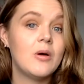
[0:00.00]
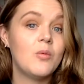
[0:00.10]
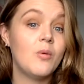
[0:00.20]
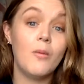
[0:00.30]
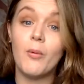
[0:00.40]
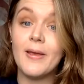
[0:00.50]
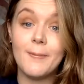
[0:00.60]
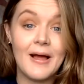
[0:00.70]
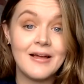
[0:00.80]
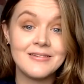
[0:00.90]
we're way
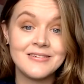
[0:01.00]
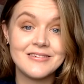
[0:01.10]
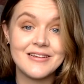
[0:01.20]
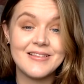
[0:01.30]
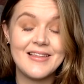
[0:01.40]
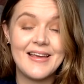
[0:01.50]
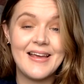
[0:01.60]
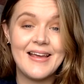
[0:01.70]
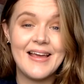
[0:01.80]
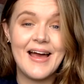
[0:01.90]
past
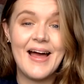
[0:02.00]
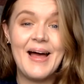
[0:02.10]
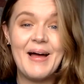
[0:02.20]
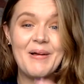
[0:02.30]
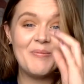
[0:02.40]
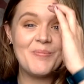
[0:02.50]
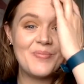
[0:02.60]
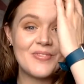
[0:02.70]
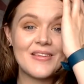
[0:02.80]
the um,